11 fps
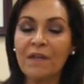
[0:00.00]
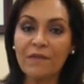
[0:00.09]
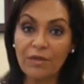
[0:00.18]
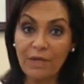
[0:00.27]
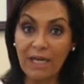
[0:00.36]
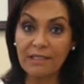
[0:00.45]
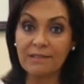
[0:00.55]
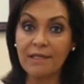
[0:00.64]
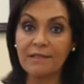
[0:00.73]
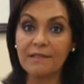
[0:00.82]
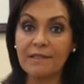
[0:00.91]
the United
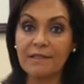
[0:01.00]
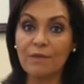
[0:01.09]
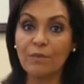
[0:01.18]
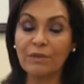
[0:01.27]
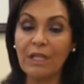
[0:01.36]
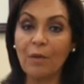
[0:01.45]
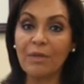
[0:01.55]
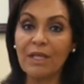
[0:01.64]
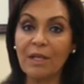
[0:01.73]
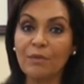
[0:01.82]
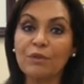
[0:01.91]
States citizen will now
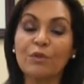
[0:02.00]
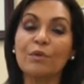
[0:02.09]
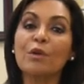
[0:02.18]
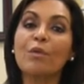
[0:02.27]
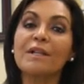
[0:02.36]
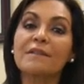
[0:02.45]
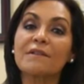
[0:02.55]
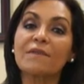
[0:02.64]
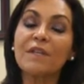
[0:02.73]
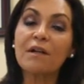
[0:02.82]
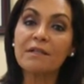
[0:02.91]
be able to request a
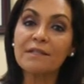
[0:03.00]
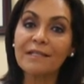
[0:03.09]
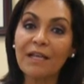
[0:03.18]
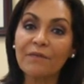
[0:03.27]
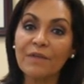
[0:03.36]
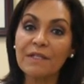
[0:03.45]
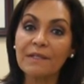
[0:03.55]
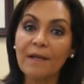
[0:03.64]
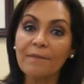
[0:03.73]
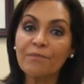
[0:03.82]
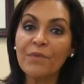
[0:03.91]
fiancé
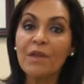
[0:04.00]
visa